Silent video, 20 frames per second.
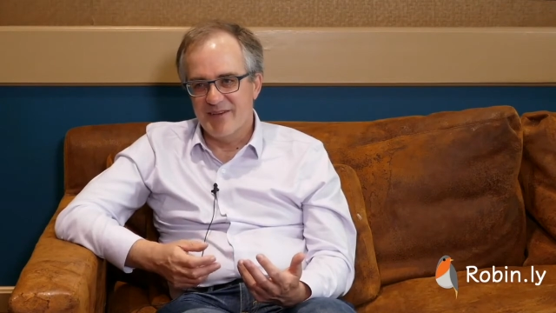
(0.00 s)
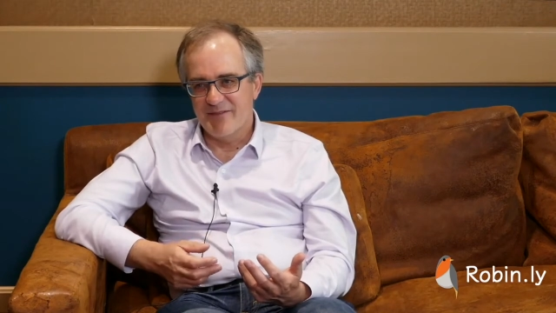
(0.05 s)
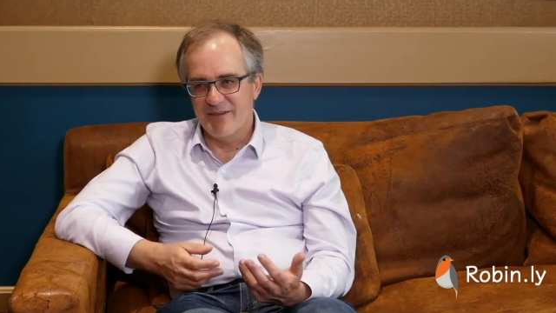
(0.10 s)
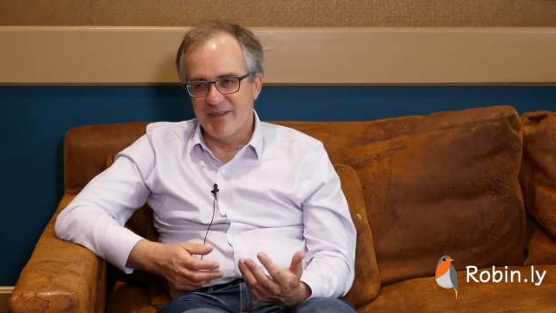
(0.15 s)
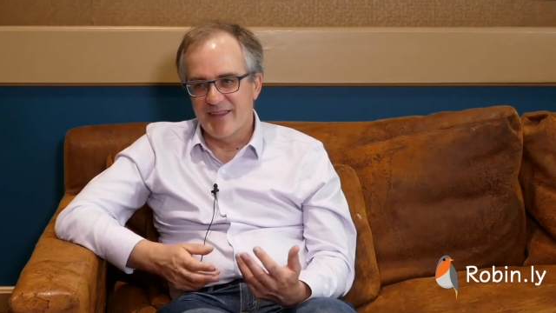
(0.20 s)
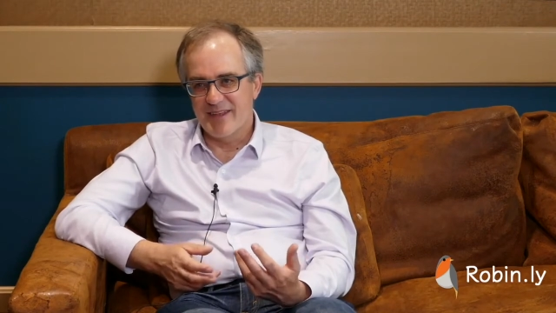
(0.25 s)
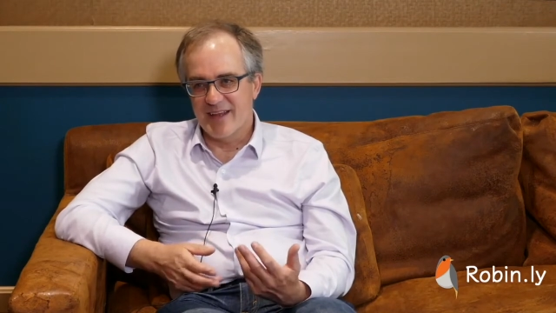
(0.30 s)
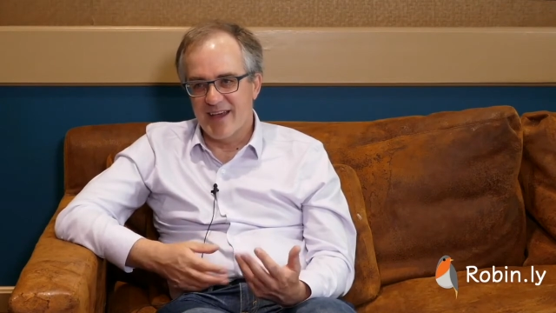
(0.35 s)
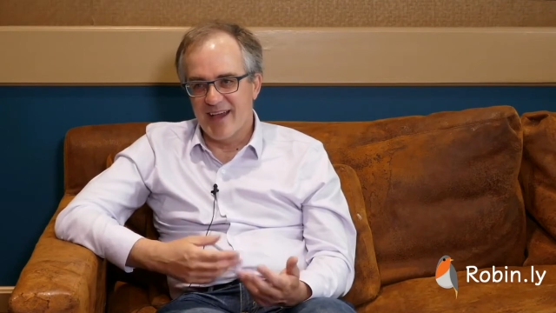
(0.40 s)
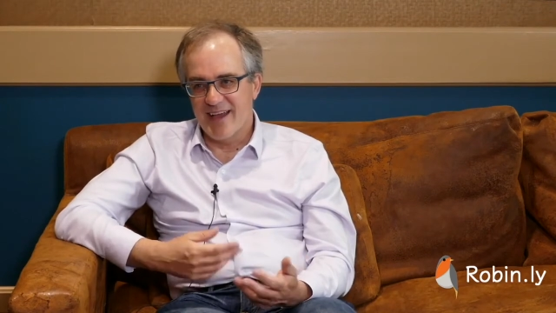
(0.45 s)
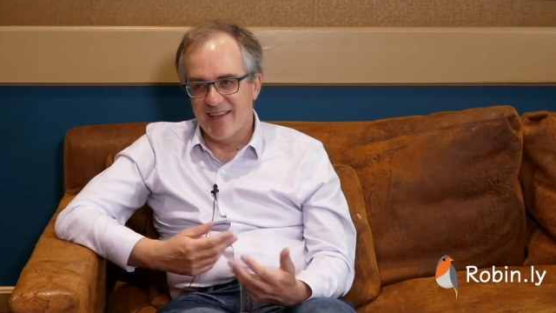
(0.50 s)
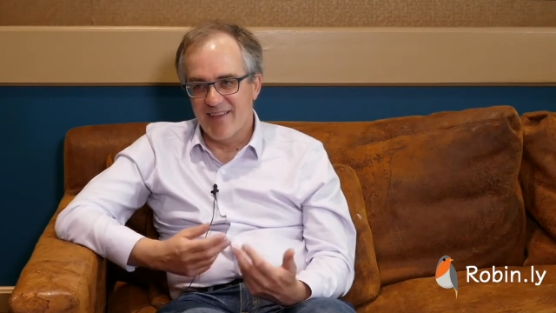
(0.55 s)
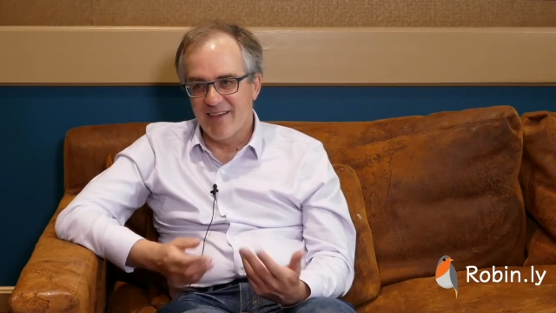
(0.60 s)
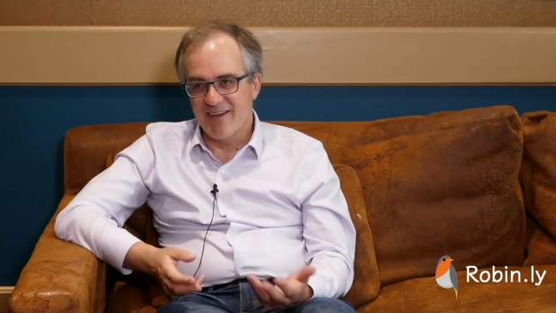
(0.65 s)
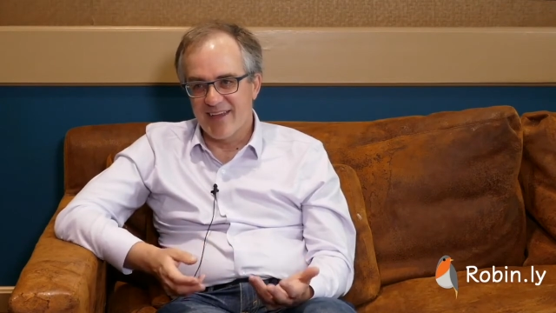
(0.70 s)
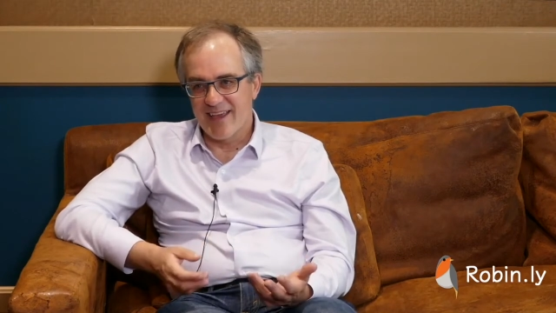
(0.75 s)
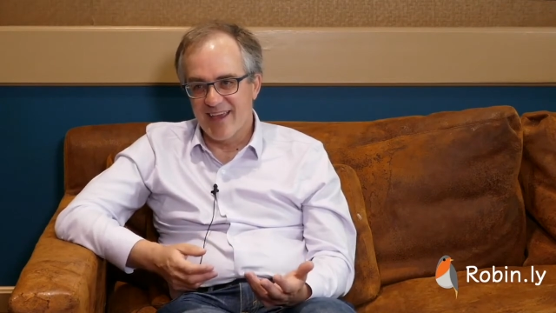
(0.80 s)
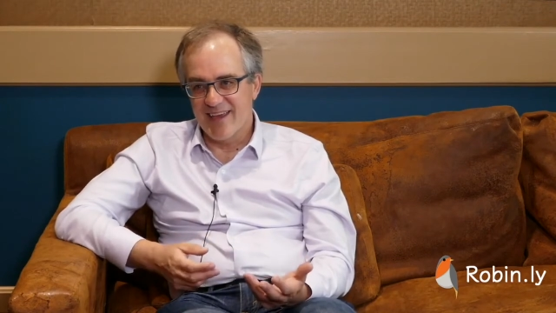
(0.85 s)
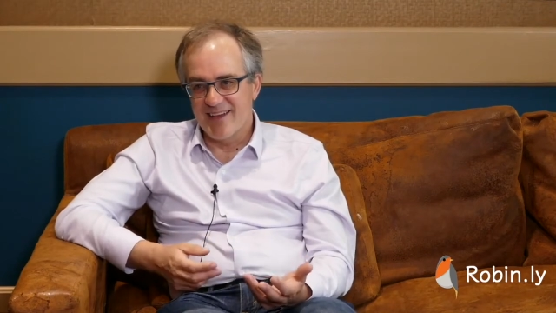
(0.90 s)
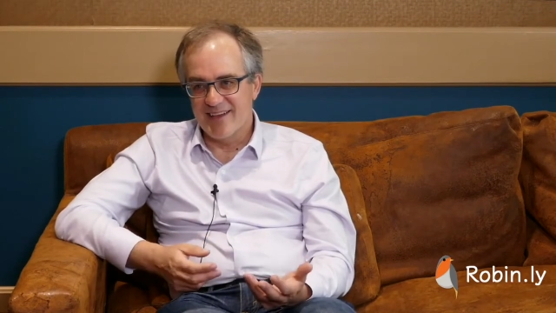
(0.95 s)
with
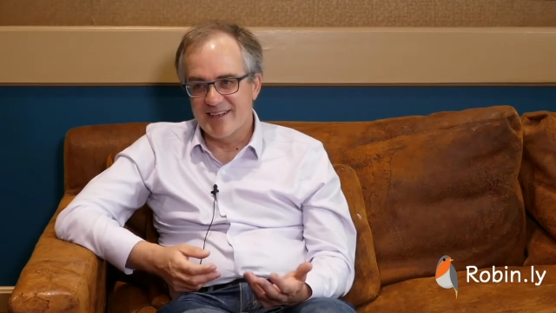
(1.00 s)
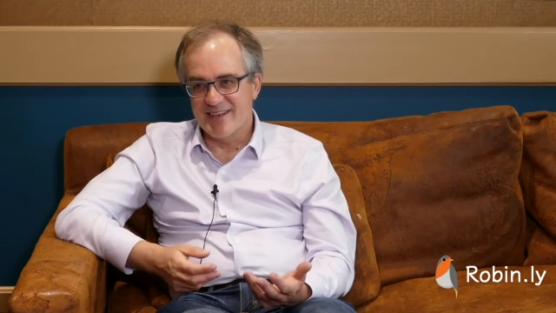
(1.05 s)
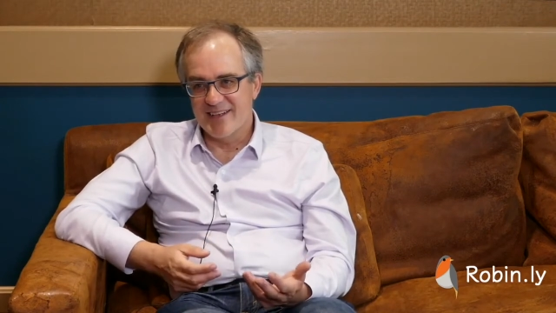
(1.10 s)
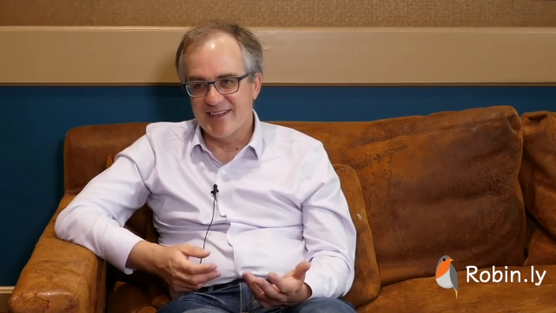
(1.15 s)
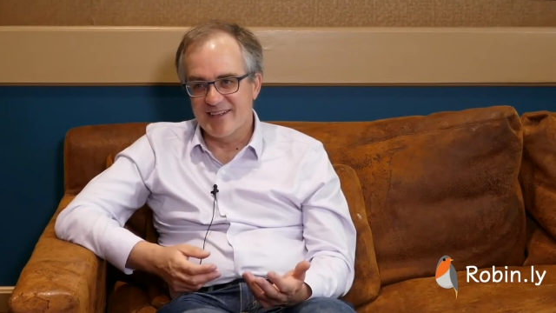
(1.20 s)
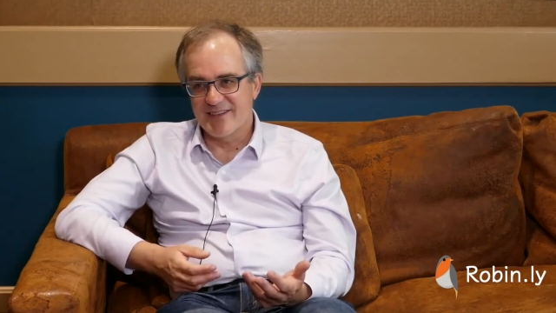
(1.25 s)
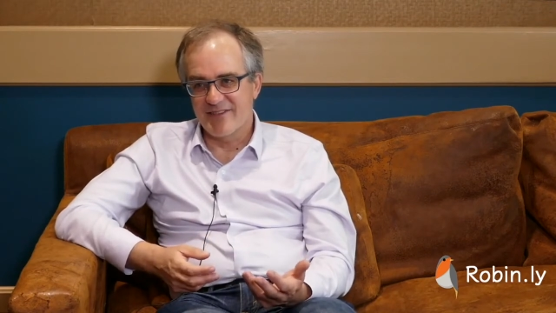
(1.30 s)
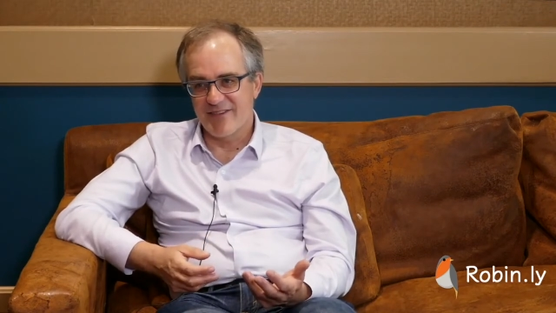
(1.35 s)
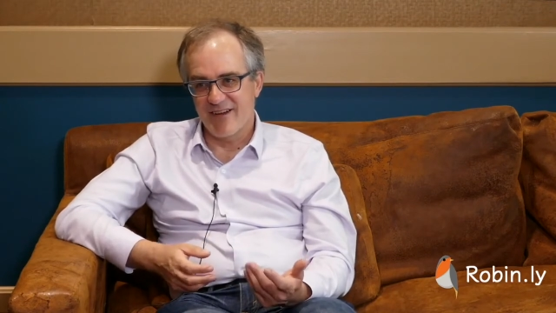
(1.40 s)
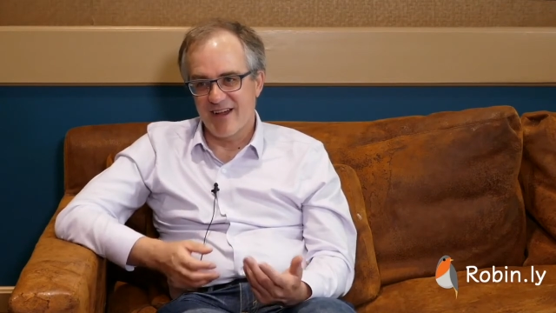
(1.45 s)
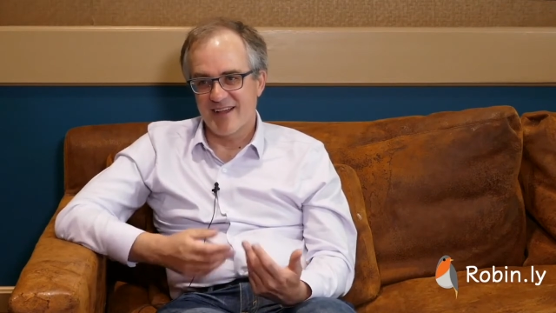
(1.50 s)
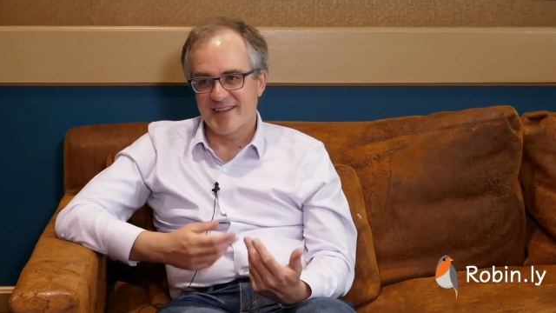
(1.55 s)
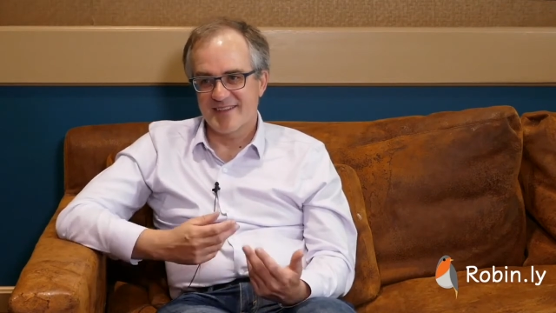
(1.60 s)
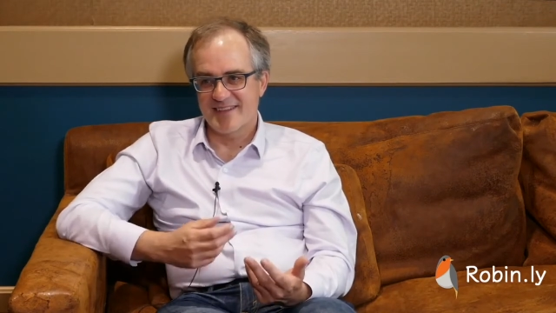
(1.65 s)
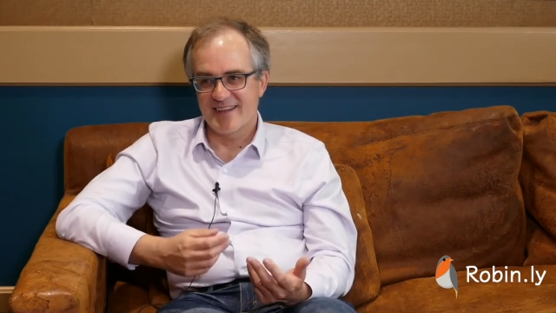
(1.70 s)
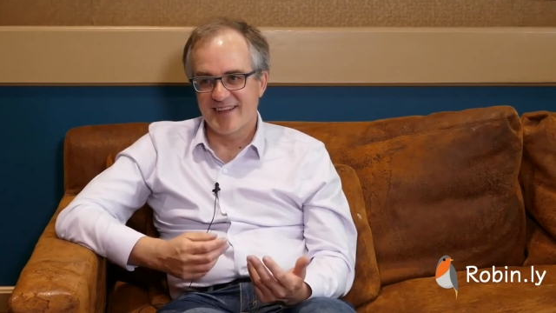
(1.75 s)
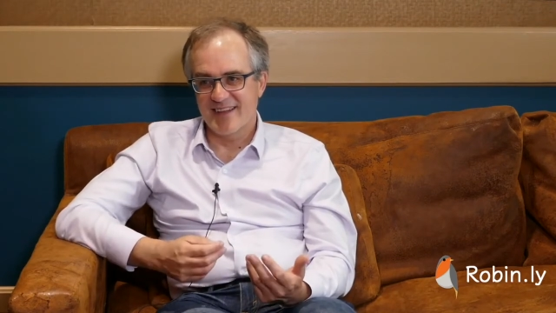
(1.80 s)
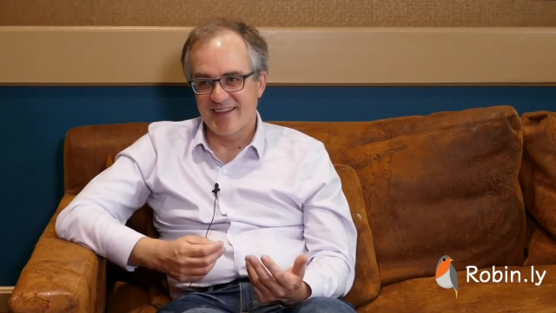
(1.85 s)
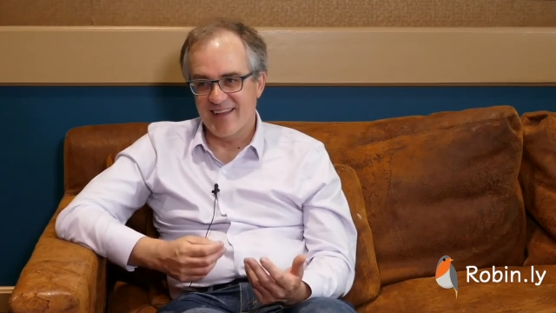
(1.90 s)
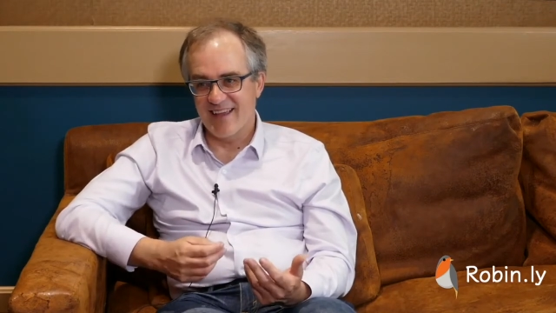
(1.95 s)
dialogue agents for
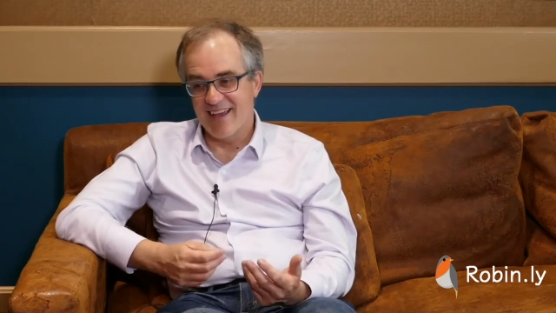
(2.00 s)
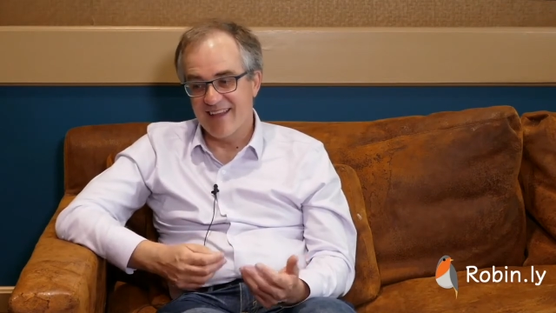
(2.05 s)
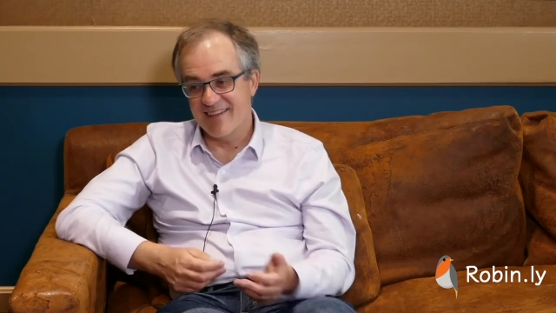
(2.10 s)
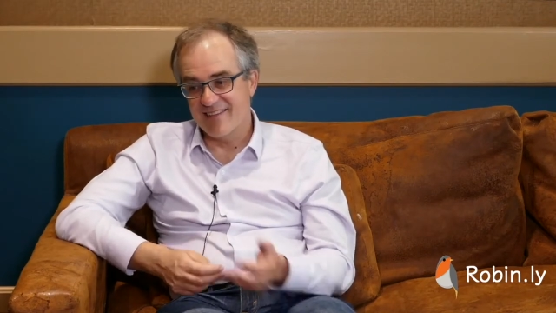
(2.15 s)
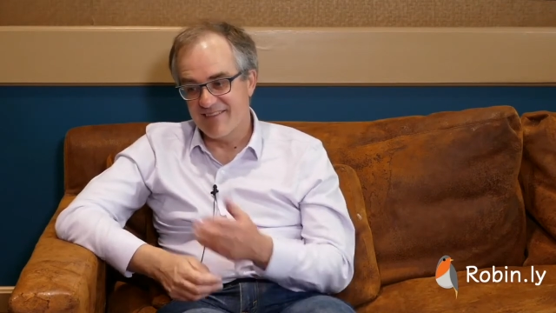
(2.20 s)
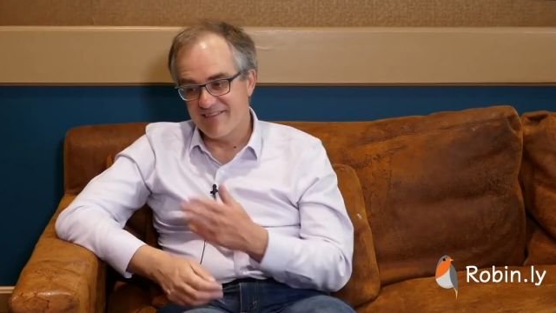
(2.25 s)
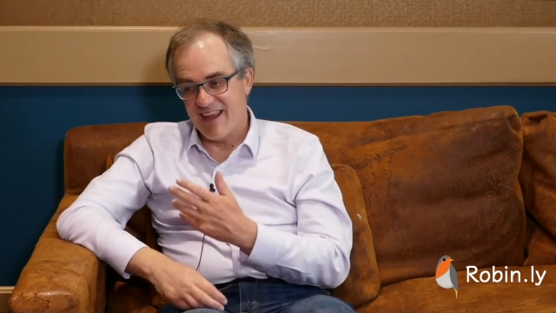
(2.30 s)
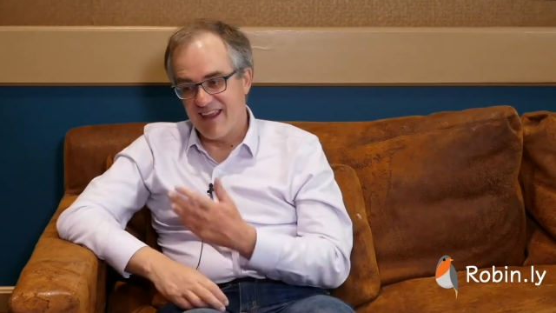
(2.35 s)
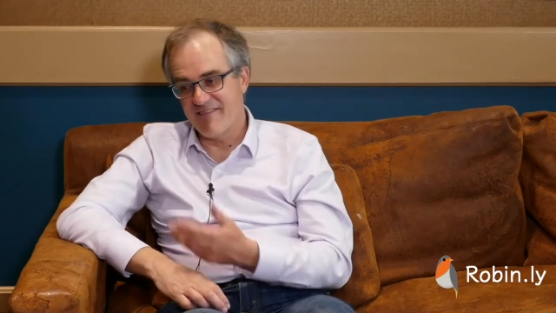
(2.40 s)
asking um,